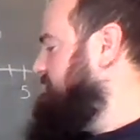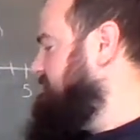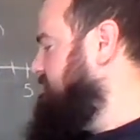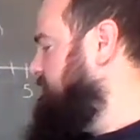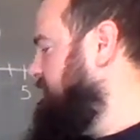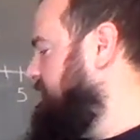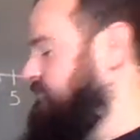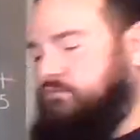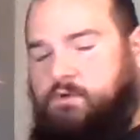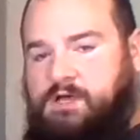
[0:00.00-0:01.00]
0,
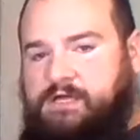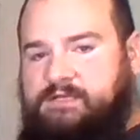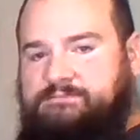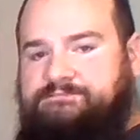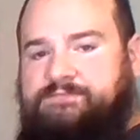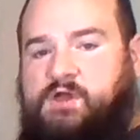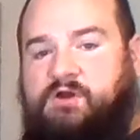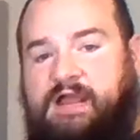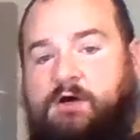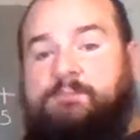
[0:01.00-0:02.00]
-1,
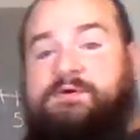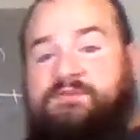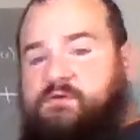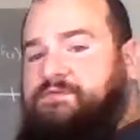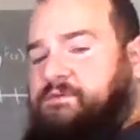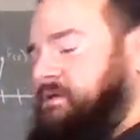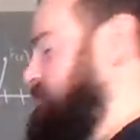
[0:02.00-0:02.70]
our output is the only thing being